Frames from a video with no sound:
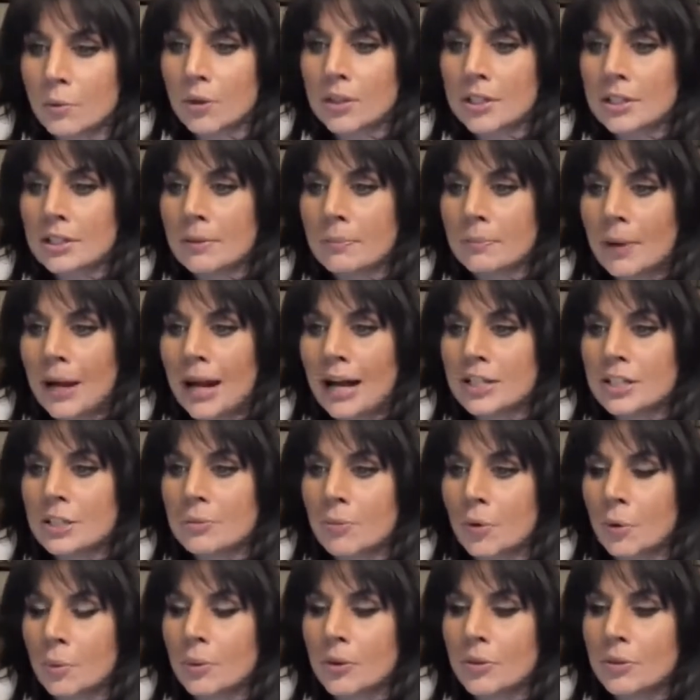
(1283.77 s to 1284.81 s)
What is
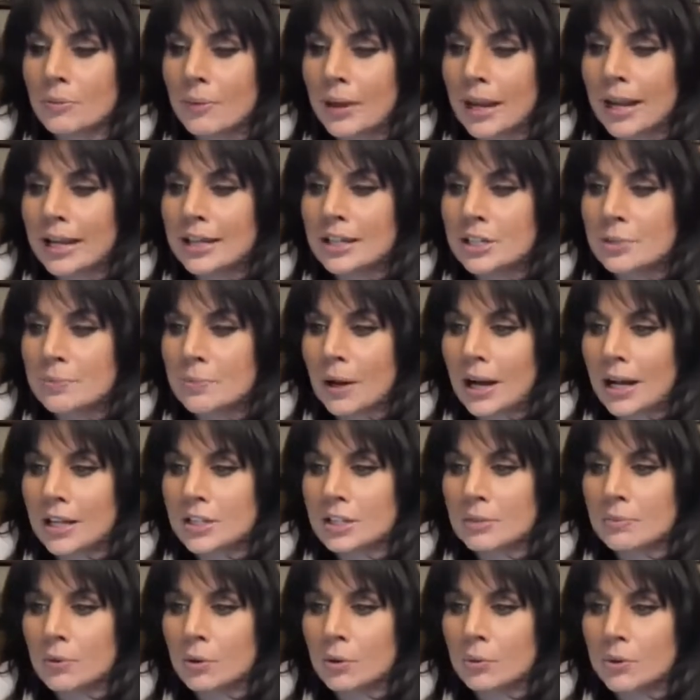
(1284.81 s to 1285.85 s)
impossible with man is
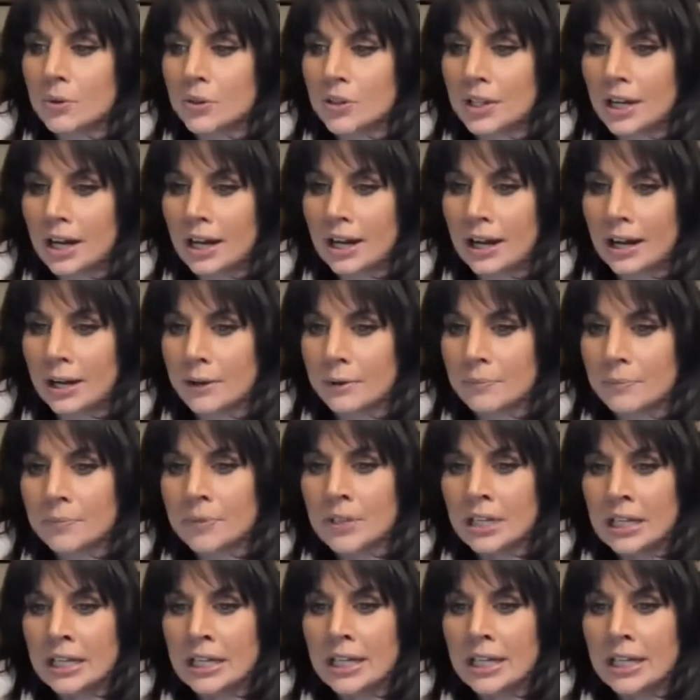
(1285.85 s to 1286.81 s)
possible with God.